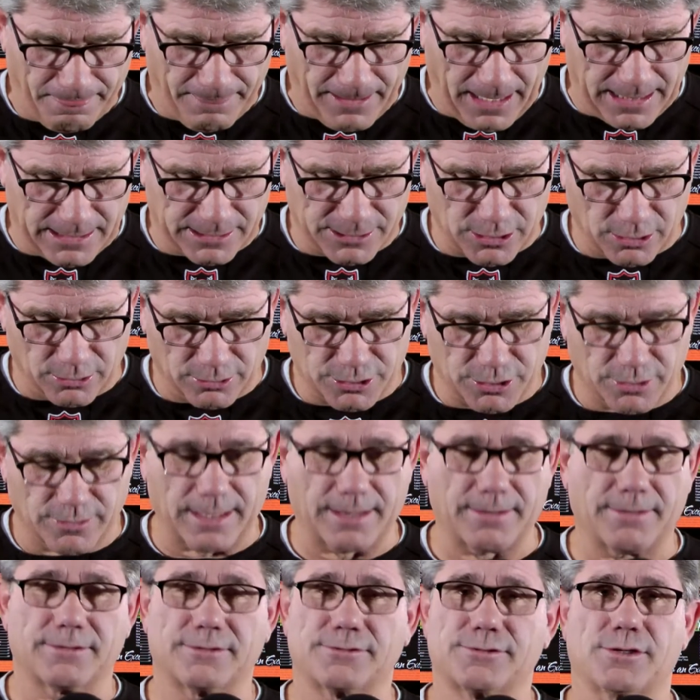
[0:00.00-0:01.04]
and
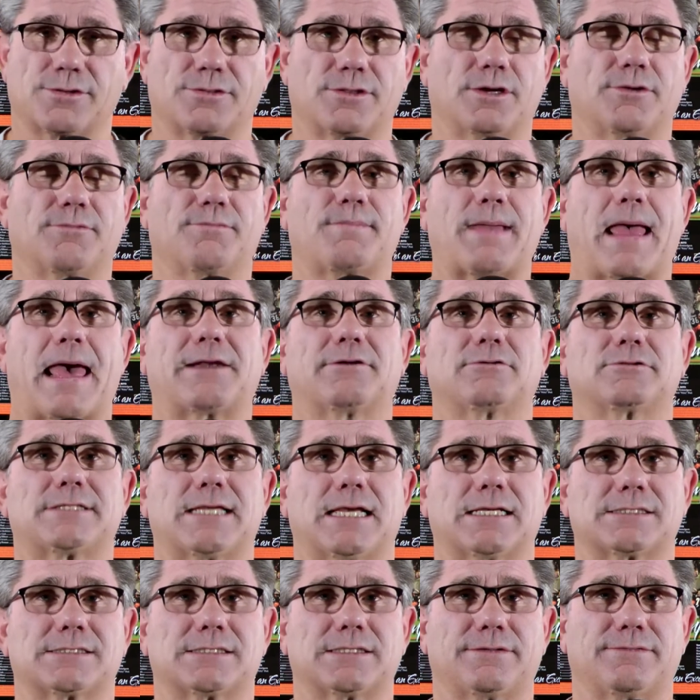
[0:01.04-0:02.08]
so they're battle
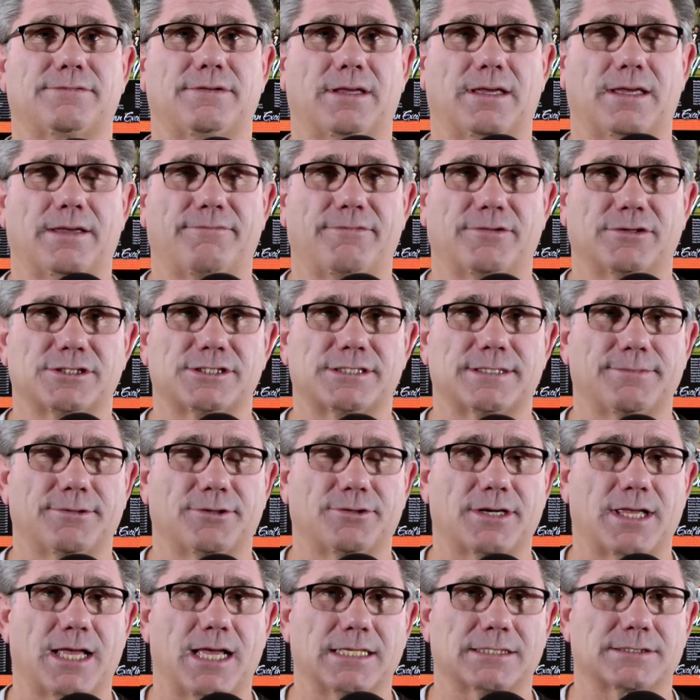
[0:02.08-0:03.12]
tested, very
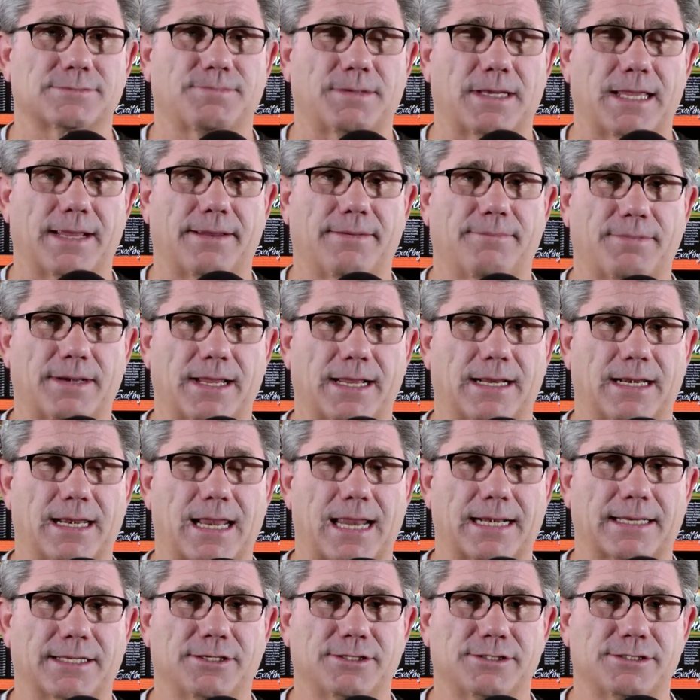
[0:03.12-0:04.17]
similar to us, playing a
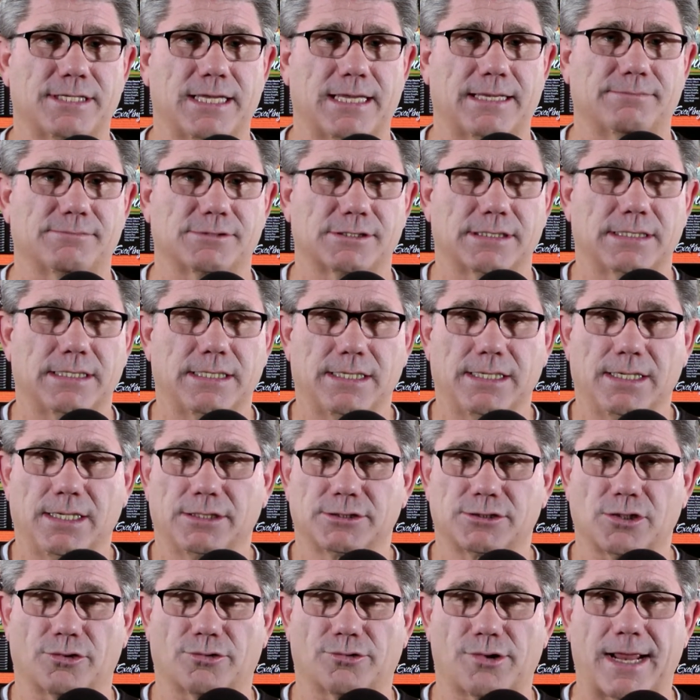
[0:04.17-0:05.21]
lot of good teams.
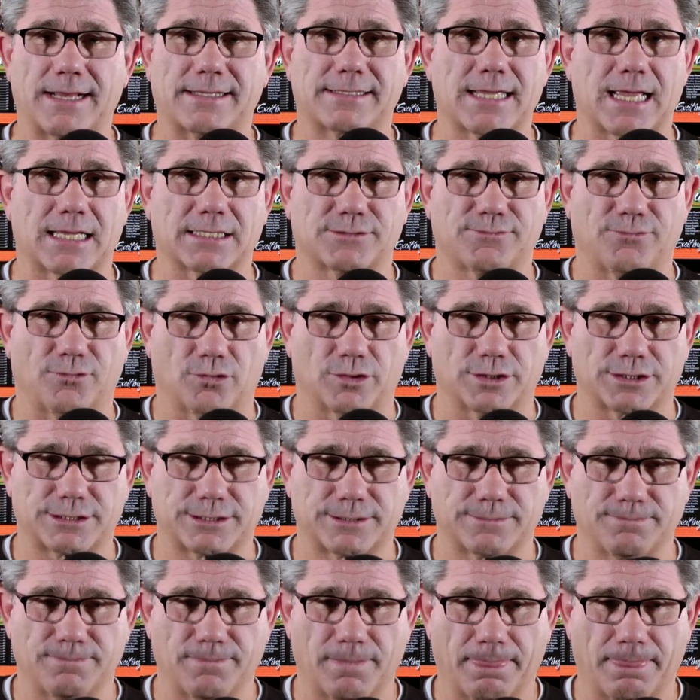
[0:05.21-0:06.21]
So great test for us.